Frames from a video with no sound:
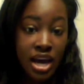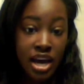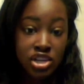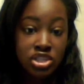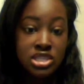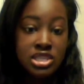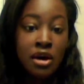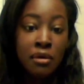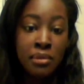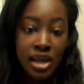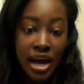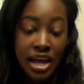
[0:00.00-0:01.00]
actually tell
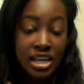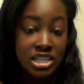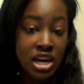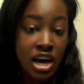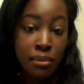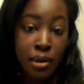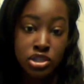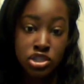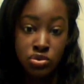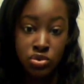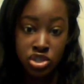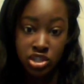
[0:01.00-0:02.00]
me that I need to cut about
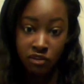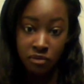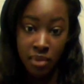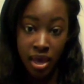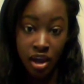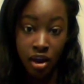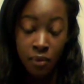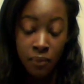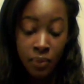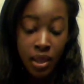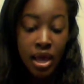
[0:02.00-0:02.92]
2 inches off of my hair.